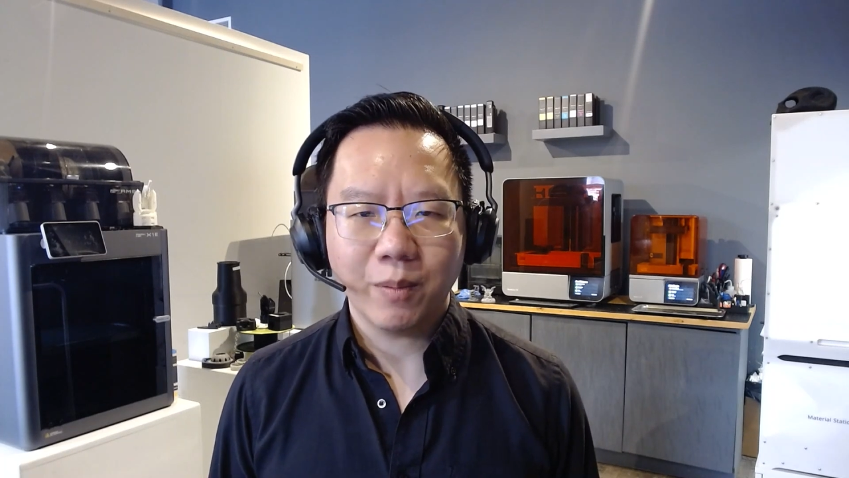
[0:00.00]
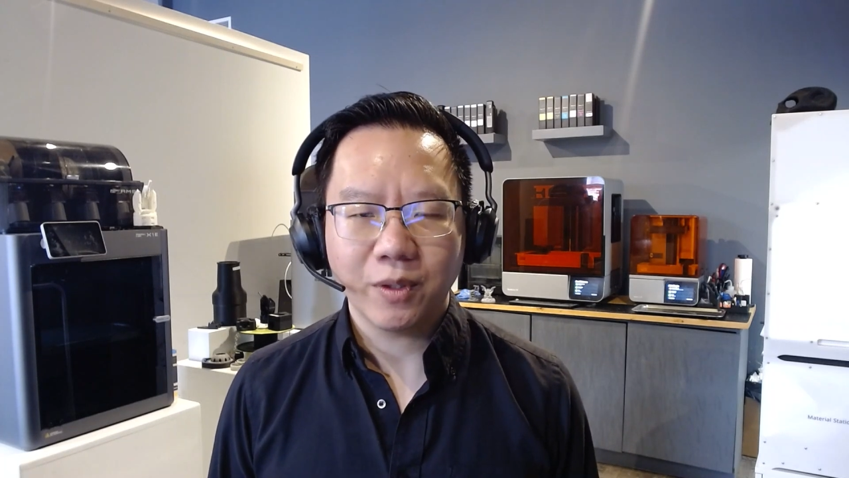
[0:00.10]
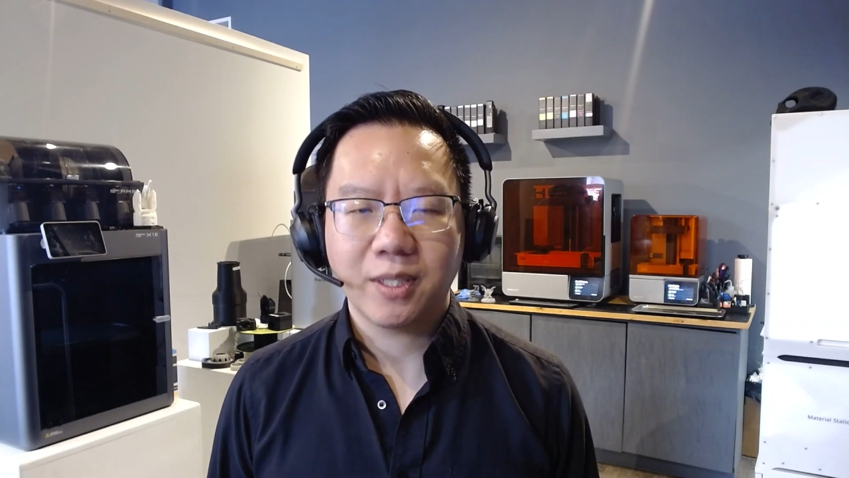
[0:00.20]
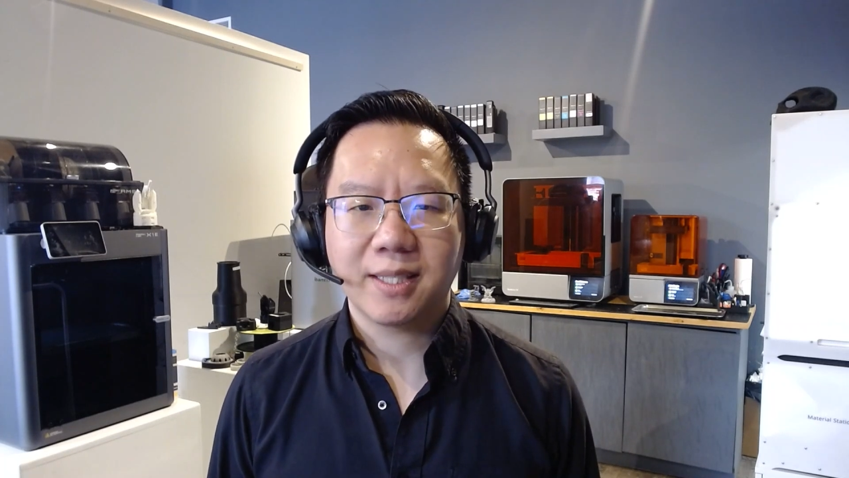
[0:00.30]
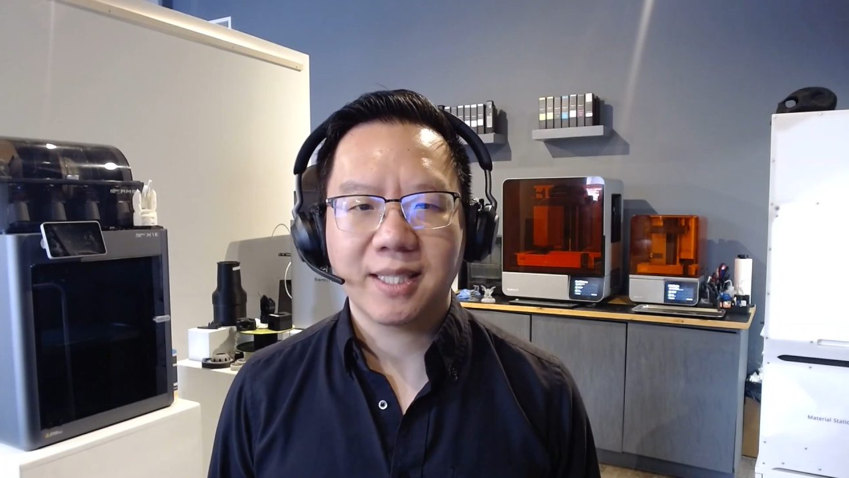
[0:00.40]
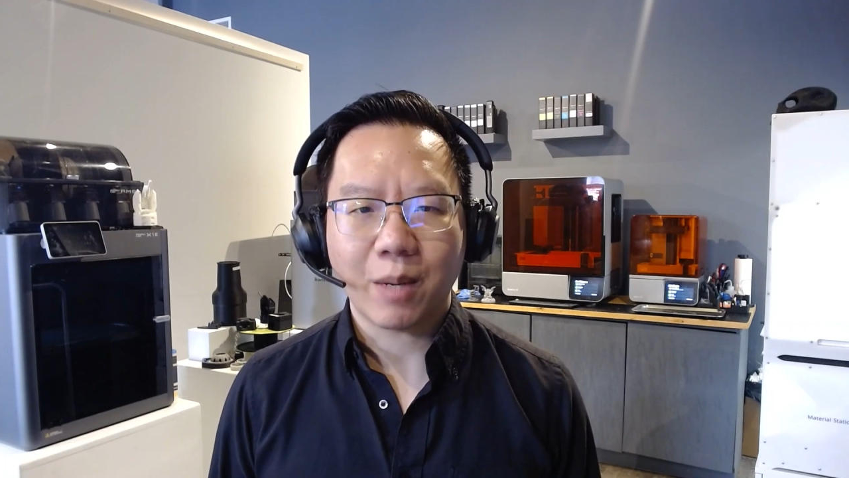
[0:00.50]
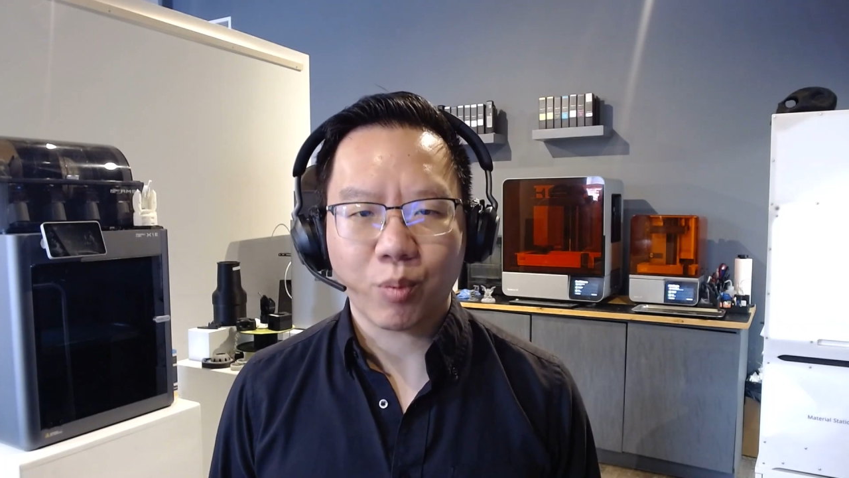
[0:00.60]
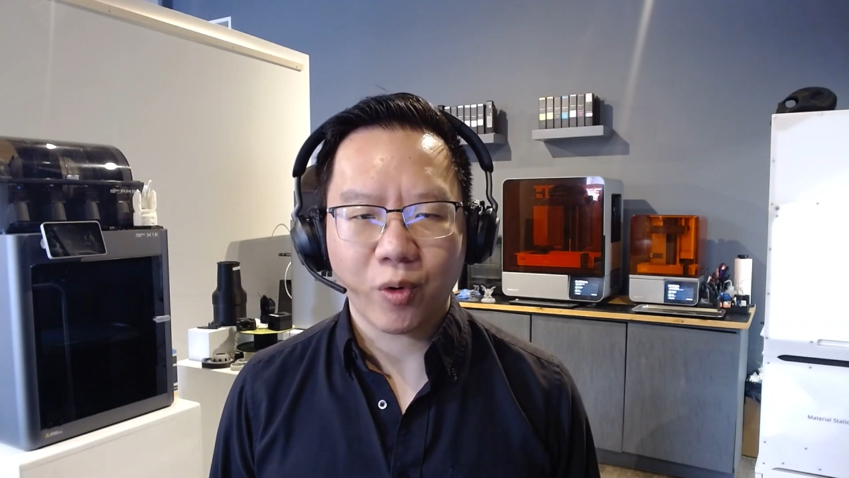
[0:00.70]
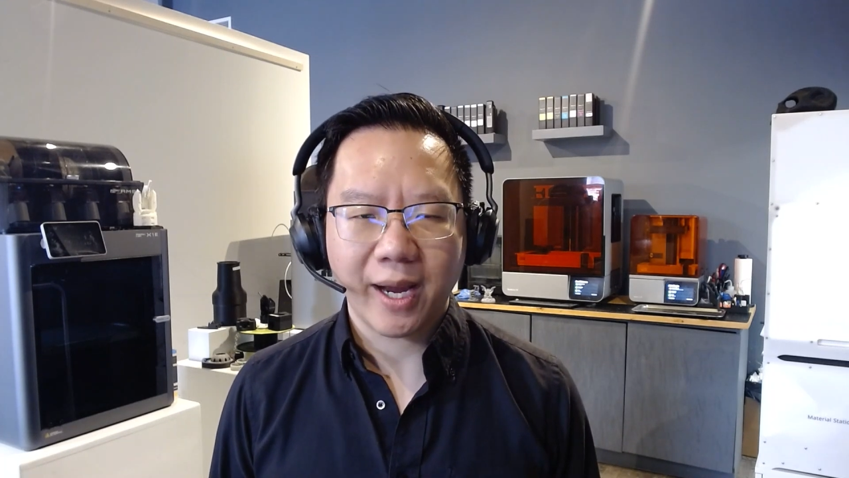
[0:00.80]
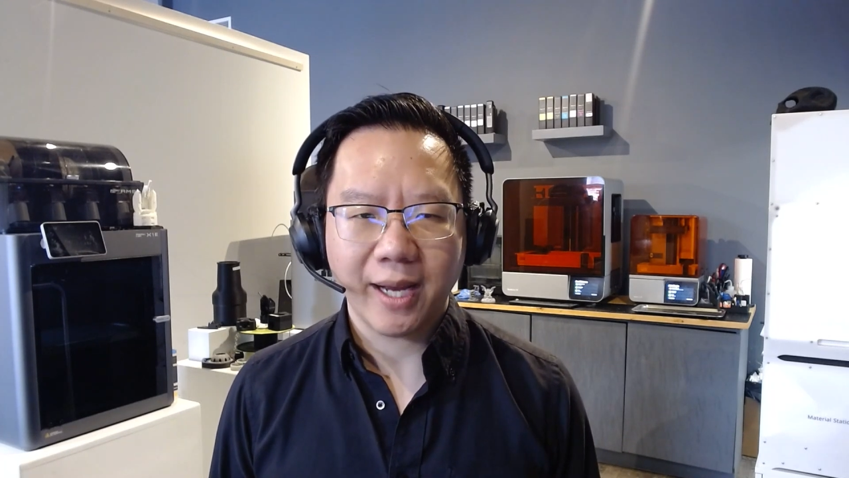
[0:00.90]
able to
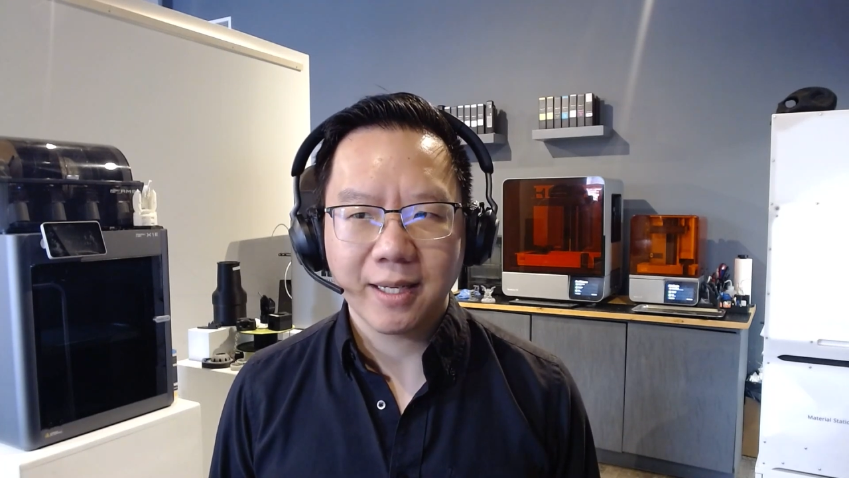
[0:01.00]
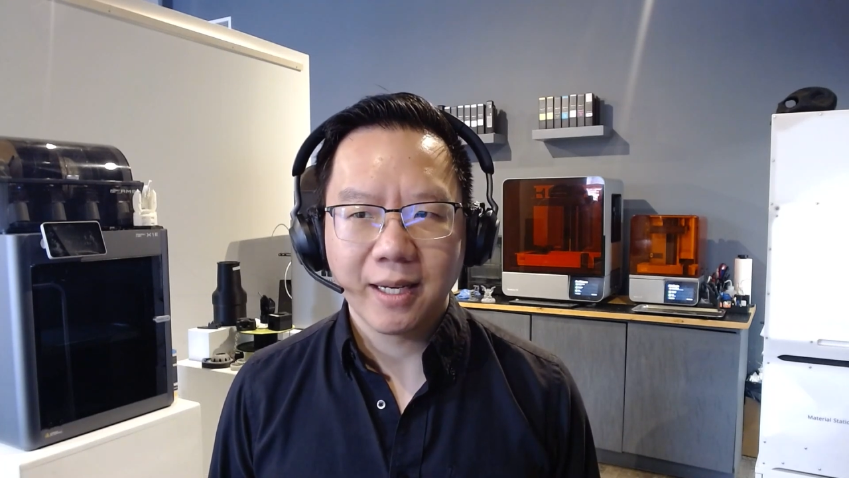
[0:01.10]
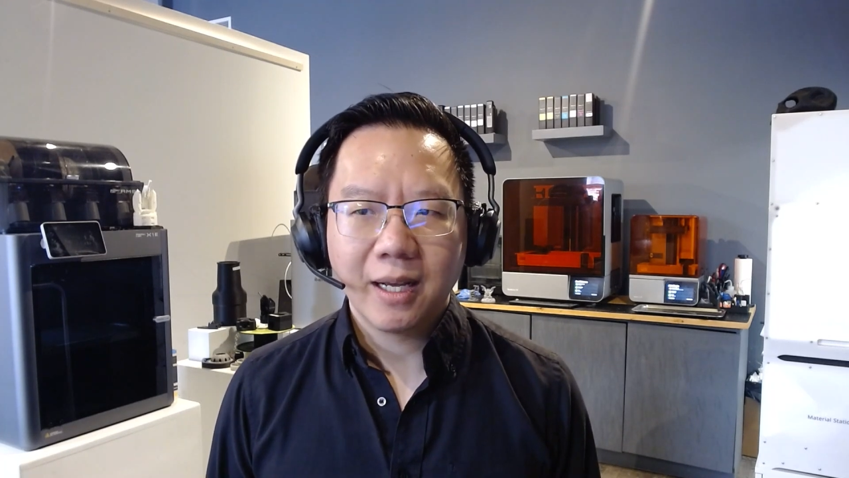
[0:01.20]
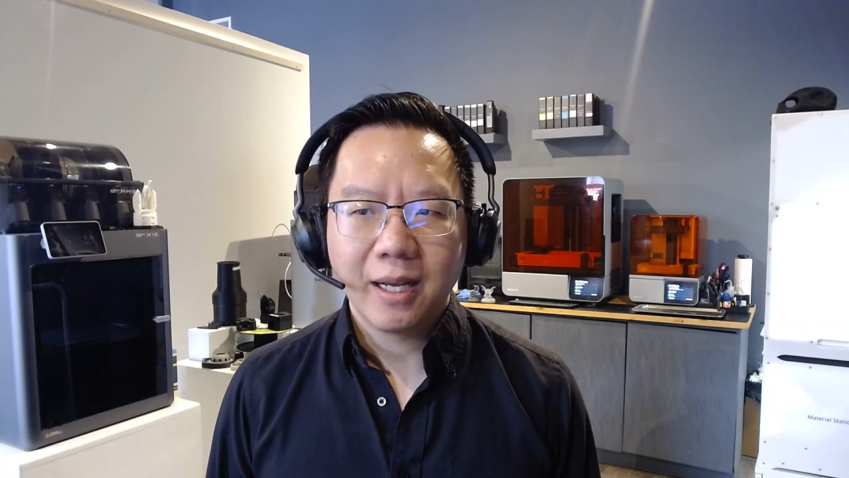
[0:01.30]
separate